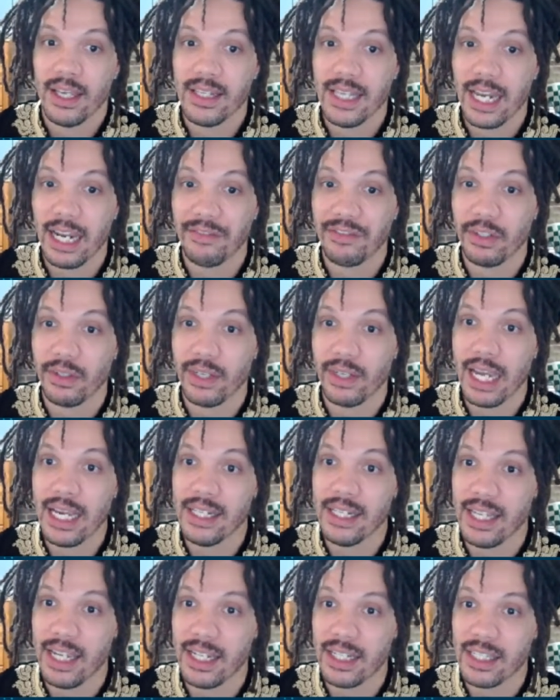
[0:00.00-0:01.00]
is that after
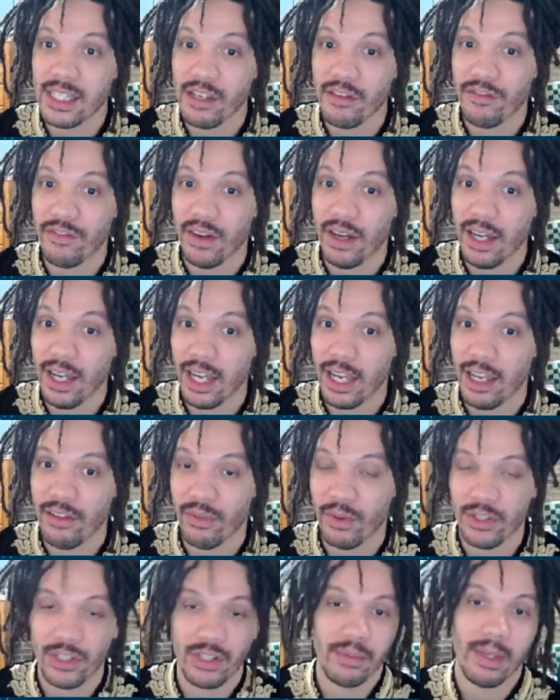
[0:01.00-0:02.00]
knight takes
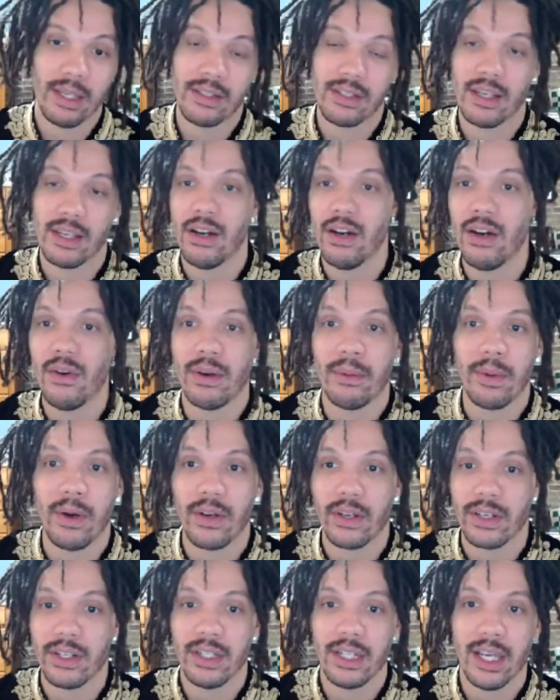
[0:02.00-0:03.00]
c5, which you might say, "Oh, I'm
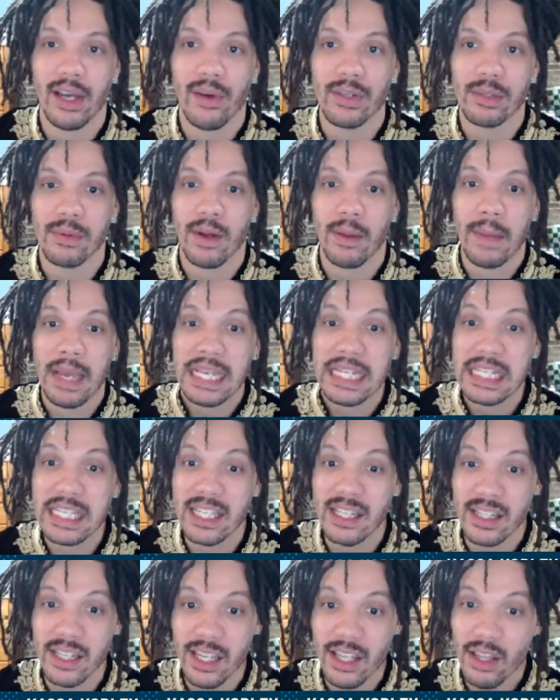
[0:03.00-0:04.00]
all good now, what's wrong?"
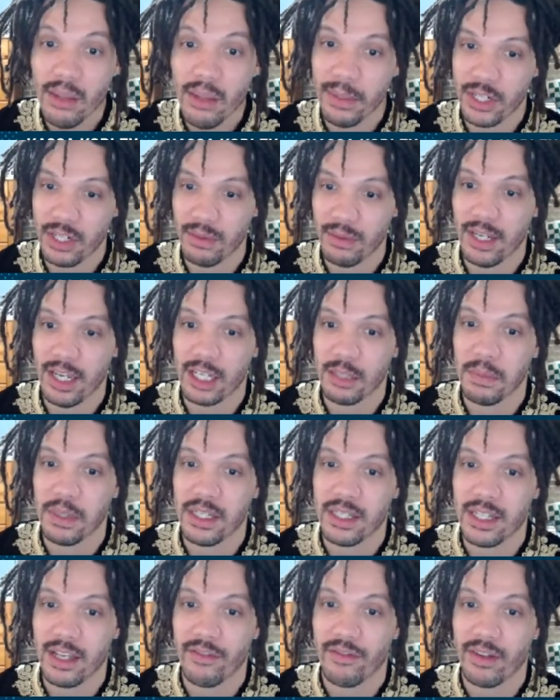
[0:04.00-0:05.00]
Still bishop takes
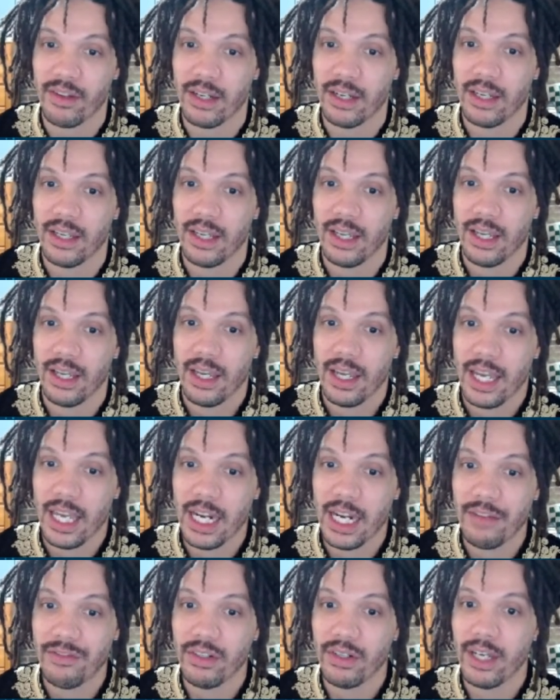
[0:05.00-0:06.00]
b7.
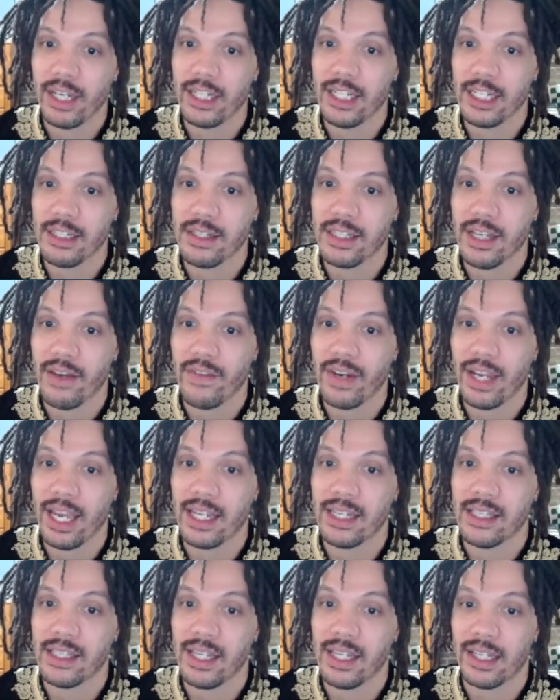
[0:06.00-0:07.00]
And after knight takes e7,
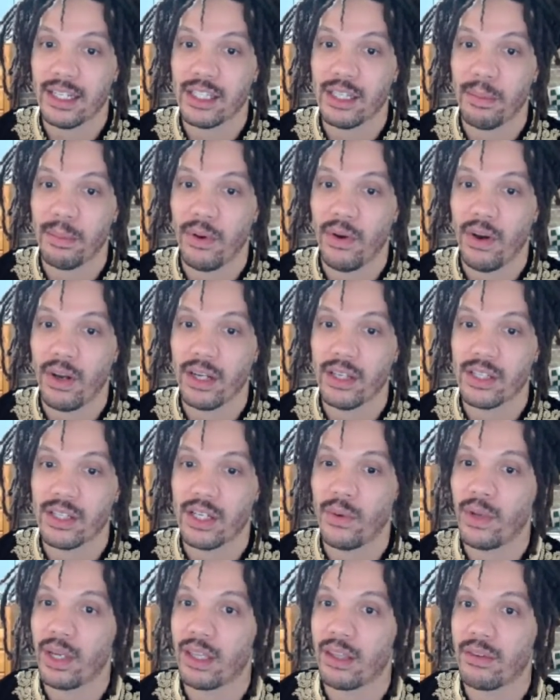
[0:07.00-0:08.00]
a6, the pawn is
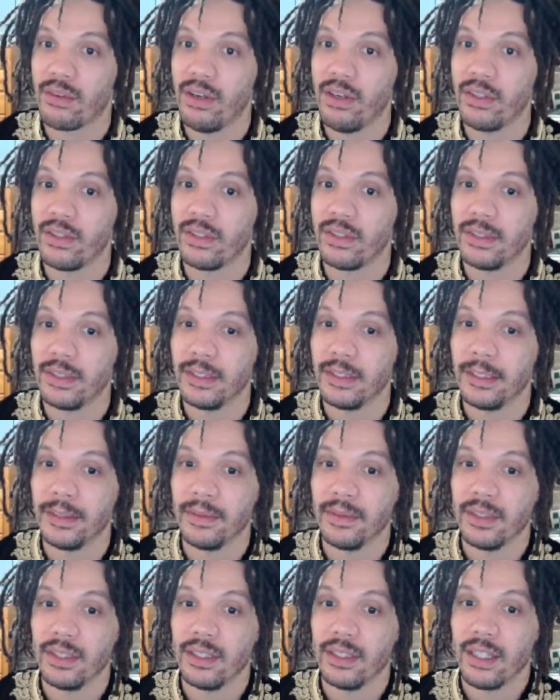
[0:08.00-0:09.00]
going through.
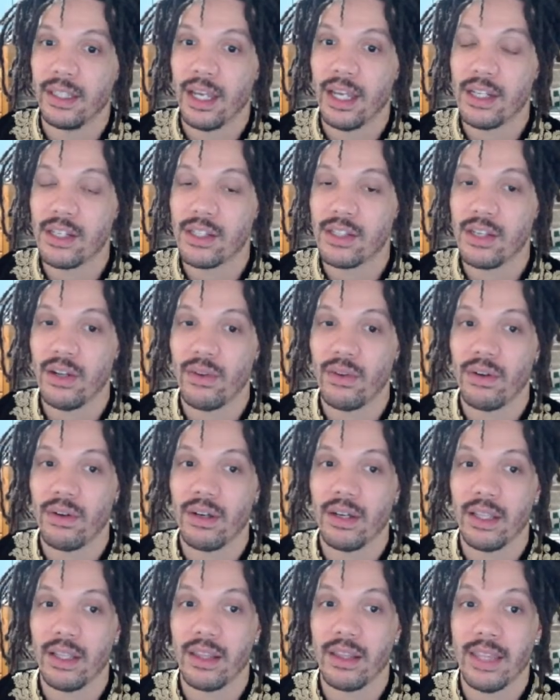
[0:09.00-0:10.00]
And
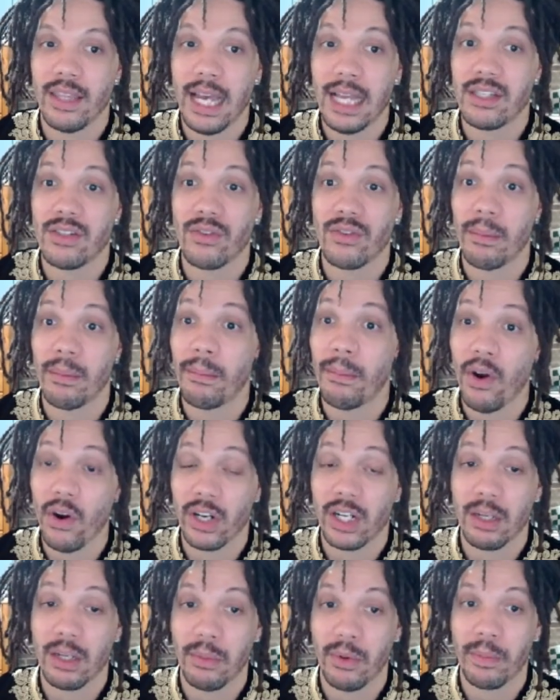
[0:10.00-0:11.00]
so that's a
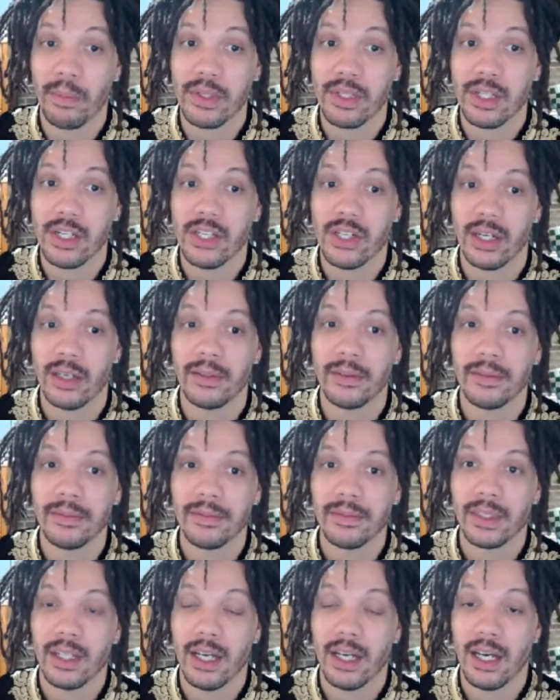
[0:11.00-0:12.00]
remarkable position.
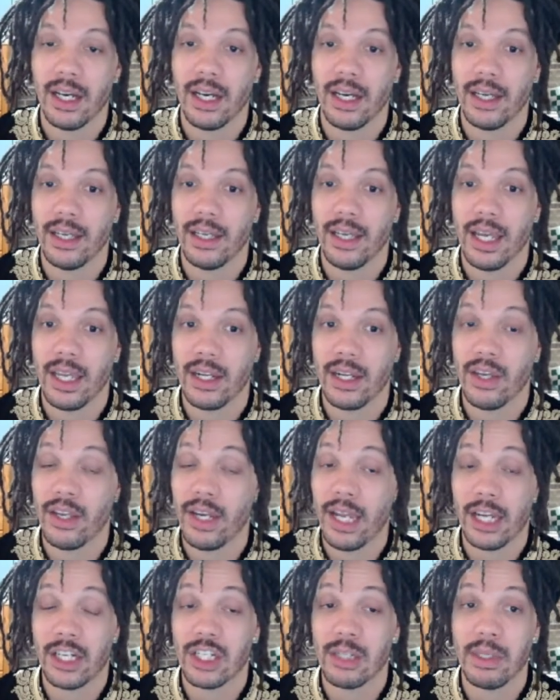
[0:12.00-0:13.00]
And
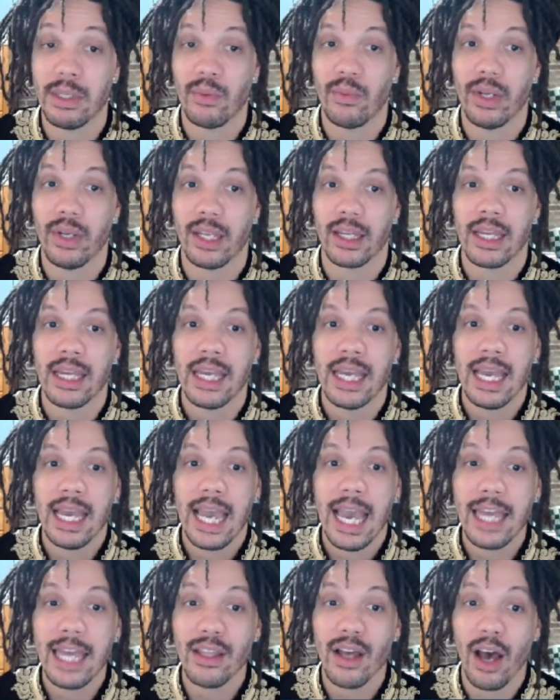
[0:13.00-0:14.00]
it actually be winning.
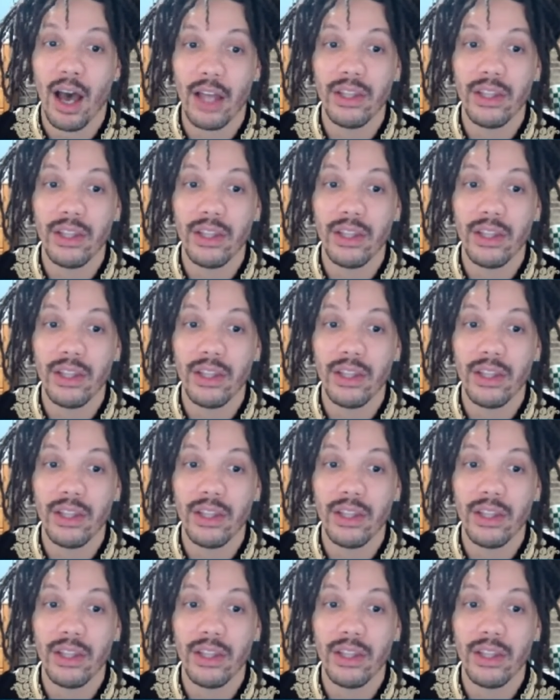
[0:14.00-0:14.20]
And the